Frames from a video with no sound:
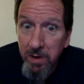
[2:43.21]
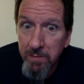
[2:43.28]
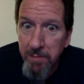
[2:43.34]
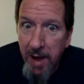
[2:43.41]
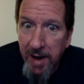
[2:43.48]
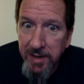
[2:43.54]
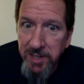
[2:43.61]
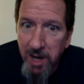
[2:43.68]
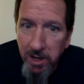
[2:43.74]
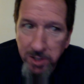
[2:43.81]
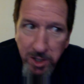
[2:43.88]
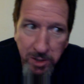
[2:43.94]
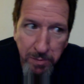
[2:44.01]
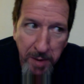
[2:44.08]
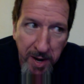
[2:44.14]
Maddie's house
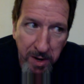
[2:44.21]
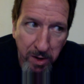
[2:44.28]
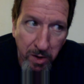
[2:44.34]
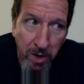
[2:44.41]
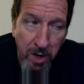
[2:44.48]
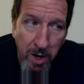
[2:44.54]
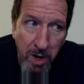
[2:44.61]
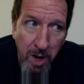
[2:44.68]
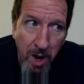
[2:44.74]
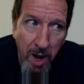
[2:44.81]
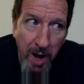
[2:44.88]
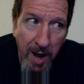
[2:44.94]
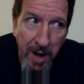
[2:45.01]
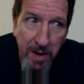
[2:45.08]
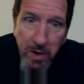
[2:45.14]
is better,
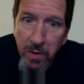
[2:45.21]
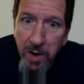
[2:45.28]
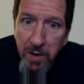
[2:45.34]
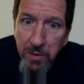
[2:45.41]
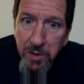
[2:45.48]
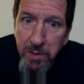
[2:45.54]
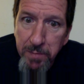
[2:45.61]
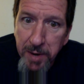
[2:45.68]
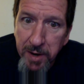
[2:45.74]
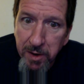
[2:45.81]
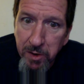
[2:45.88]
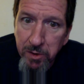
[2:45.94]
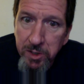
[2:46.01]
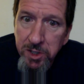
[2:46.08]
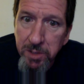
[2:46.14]
and her other
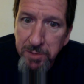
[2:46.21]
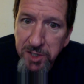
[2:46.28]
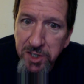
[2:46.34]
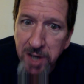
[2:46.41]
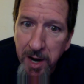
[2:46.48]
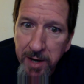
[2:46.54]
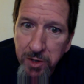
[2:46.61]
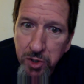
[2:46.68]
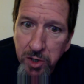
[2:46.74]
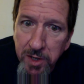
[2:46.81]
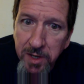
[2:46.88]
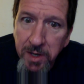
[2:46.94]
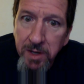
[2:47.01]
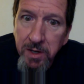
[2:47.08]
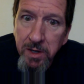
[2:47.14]
competitor is
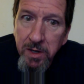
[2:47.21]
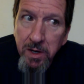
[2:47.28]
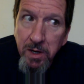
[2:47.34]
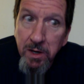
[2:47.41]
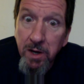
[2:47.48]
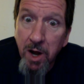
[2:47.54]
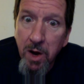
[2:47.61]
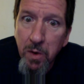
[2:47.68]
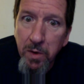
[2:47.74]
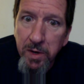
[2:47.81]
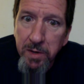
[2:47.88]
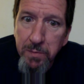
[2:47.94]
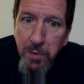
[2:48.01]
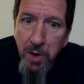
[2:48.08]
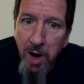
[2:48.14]
substantially lower
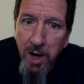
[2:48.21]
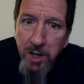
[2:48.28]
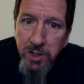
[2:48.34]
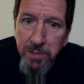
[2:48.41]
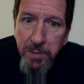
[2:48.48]
in price,